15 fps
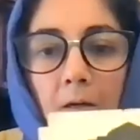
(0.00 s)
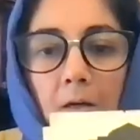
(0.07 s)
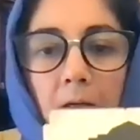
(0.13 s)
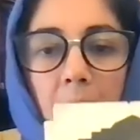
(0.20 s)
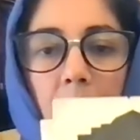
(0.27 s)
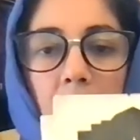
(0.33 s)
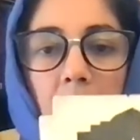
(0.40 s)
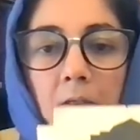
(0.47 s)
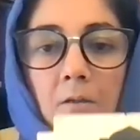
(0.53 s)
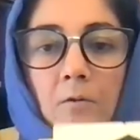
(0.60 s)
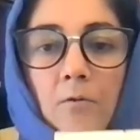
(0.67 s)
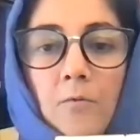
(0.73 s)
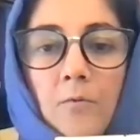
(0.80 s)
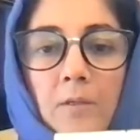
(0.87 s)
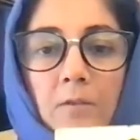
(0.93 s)
am going to
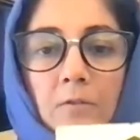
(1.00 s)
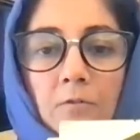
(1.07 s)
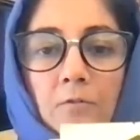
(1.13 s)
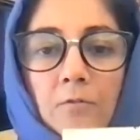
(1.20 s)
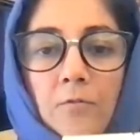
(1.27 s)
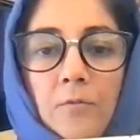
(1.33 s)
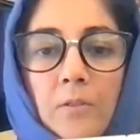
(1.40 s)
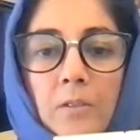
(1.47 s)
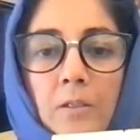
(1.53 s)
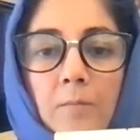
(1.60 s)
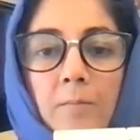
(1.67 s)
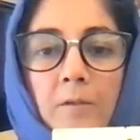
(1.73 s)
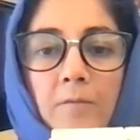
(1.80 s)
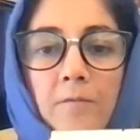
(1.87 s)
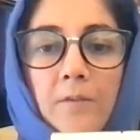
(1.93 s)
go into a little
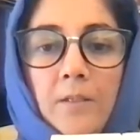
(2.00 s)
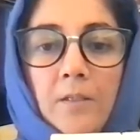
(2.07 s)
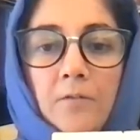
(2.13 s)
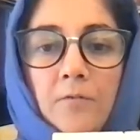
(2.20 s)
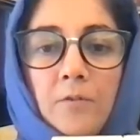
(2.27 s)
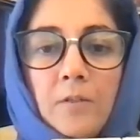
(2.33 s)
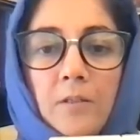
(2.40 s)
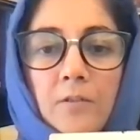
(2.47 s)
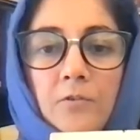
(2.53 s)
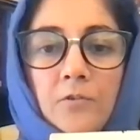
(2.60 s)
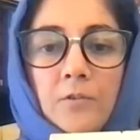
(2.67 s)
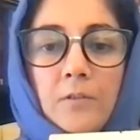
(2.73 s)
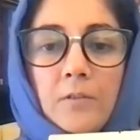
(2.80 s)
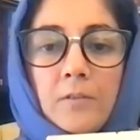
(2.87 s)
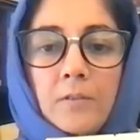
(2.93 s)
bit of the
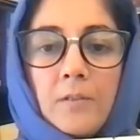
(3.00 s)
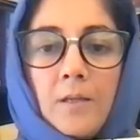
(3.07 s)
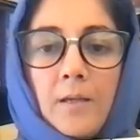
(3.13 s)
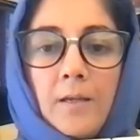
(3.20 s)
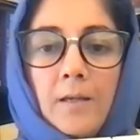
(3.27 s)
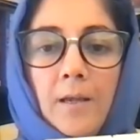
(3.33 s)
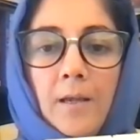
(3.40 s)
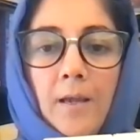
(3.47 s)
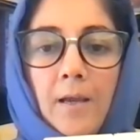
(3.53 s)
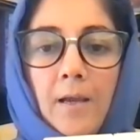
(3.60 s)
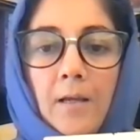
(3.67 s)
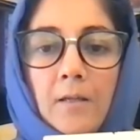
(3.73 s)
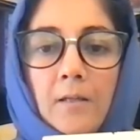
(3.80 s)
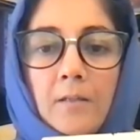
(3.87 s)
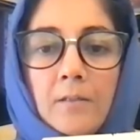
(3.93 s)
introduction today
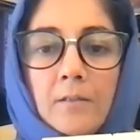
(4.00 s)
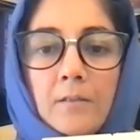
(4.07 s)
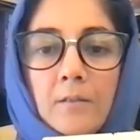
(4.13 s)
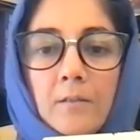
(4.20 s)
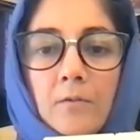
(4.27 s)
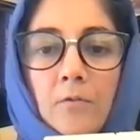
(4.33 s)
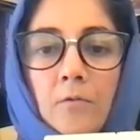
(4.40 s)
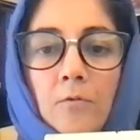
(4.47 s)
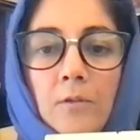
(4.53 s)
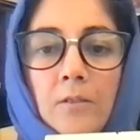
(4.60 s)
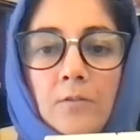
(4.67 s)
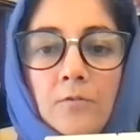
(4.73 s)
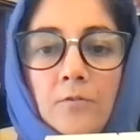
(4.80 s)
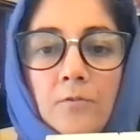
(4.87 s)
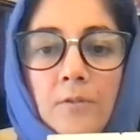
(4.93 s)
and go
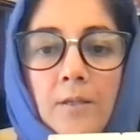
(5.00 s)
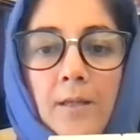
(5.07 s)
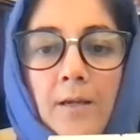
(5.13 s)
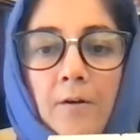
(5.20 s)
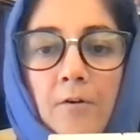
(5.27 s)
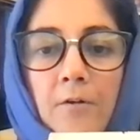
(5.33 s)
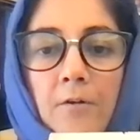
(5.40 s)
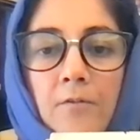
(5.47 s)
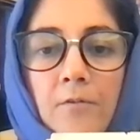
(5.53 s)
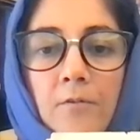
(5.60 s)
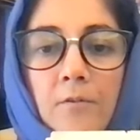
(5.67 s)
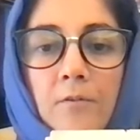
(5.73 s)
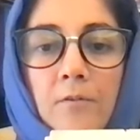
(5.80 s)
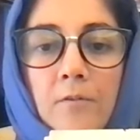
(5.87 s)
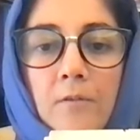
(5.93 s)
into the
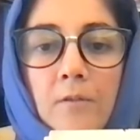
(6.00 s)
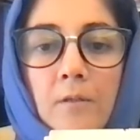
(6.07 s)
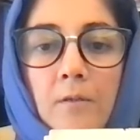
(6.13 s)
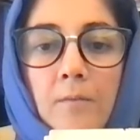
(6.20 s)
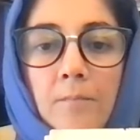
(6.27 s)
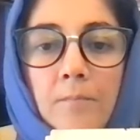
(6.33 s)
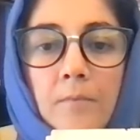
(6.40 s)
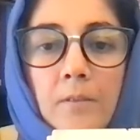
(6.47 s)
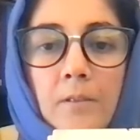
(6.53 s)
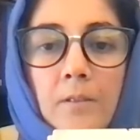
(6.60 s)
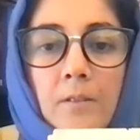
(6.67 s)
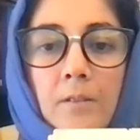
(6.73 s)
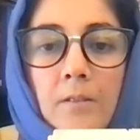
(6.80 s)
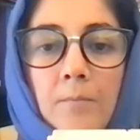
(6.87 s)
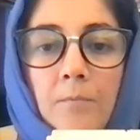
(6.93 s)
characters,
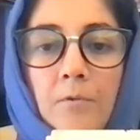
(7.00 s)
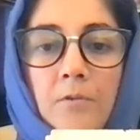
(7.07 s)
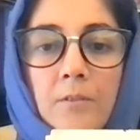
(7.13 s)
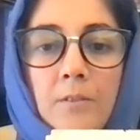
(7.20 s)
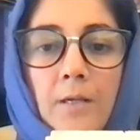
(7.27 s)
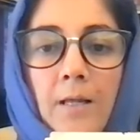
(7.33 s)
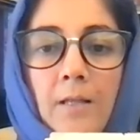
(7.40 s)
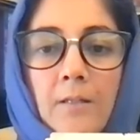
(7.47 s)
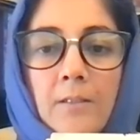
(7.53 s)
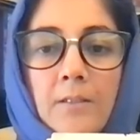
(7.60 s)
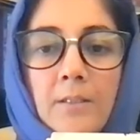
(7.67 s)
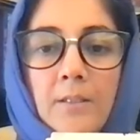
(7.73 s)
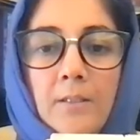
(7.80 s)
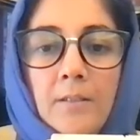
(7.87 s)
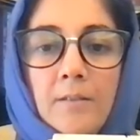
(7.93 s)
the
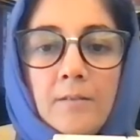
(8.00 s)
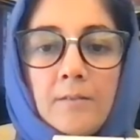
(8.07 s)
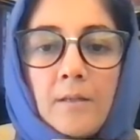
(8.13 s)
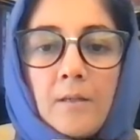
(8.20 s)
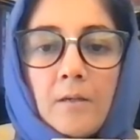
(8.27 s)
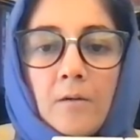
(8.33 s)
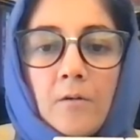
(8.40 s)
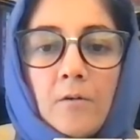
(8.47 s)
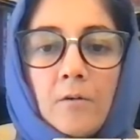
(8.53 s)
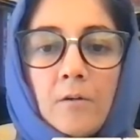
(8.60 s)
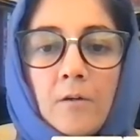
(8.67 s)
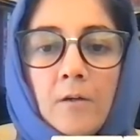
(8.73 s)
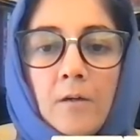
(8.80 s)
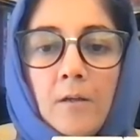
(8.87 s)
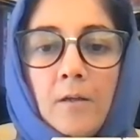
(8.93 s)
personalities that
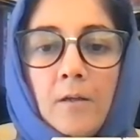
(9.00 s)
are